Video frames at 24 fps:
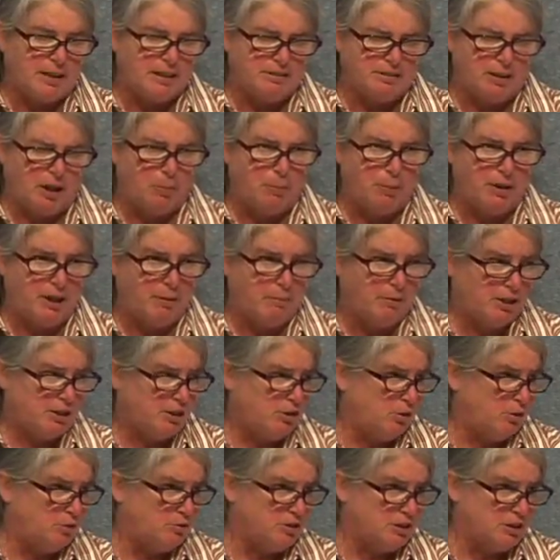down payment and
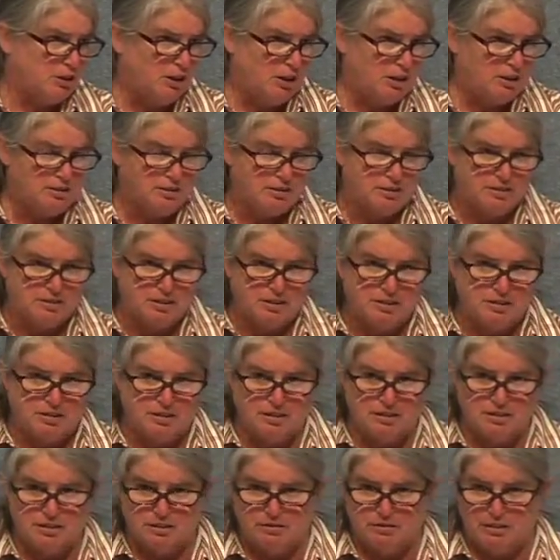closing cost
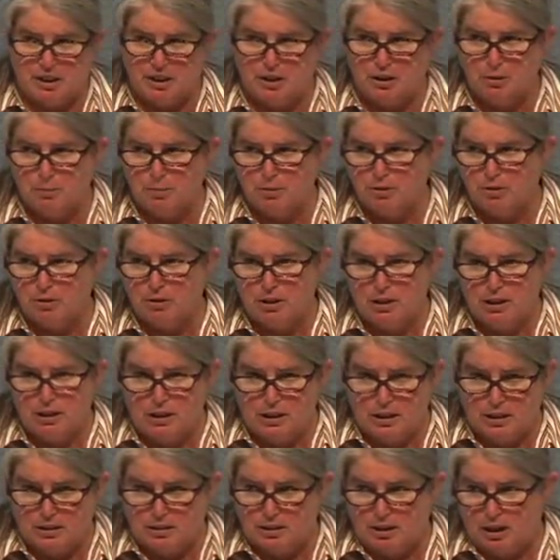assistance available
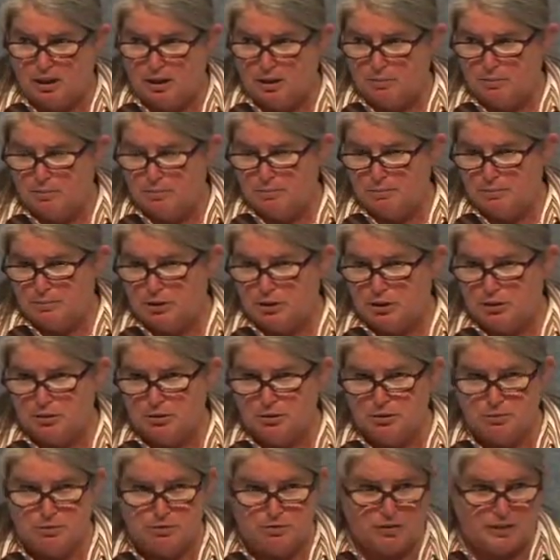
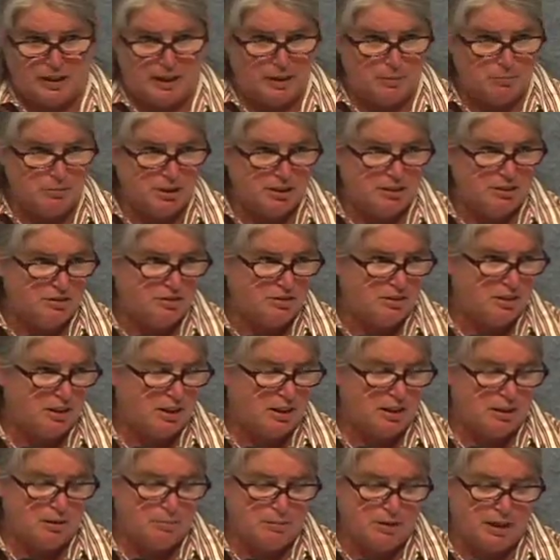to families,
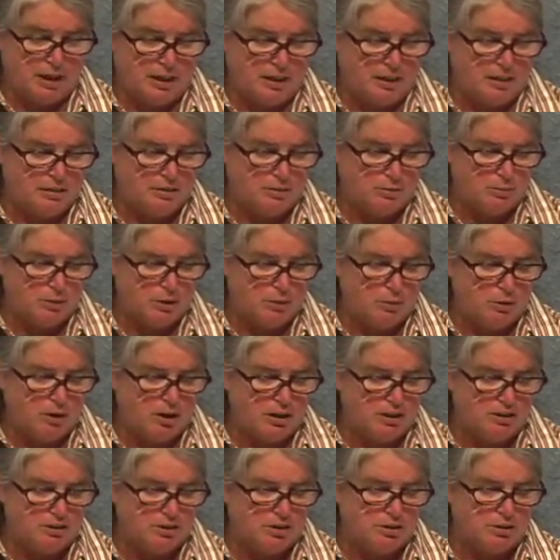and we
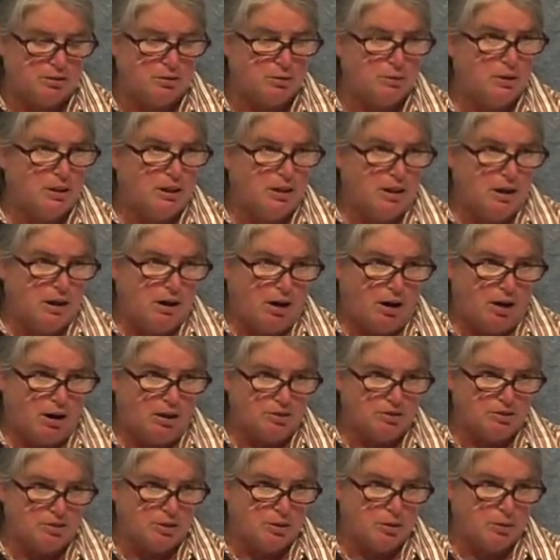wanted to
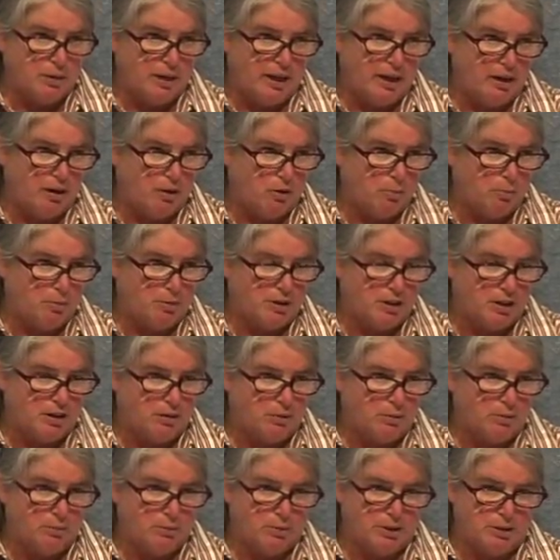also help.
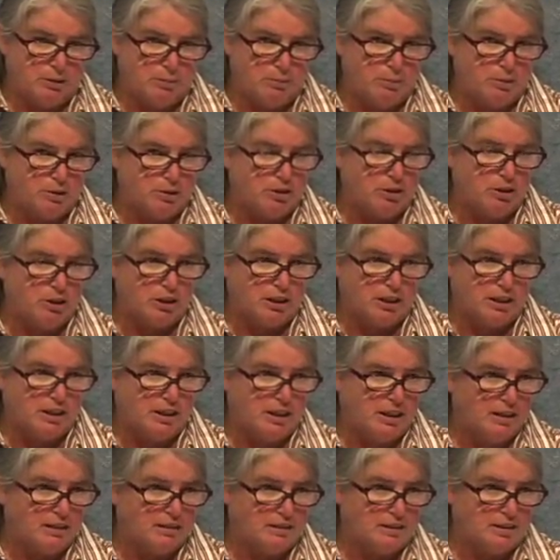We were looking
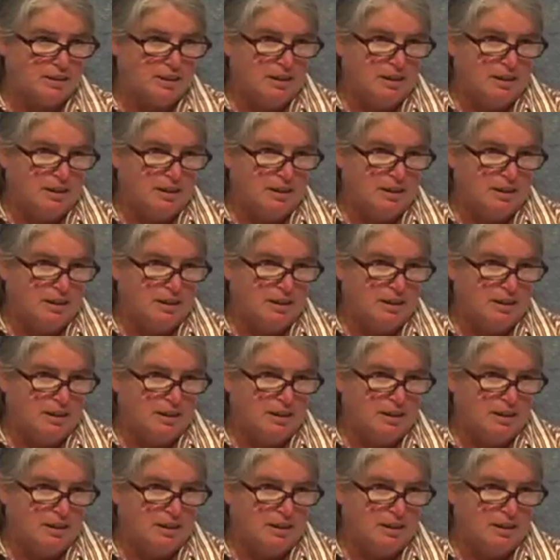at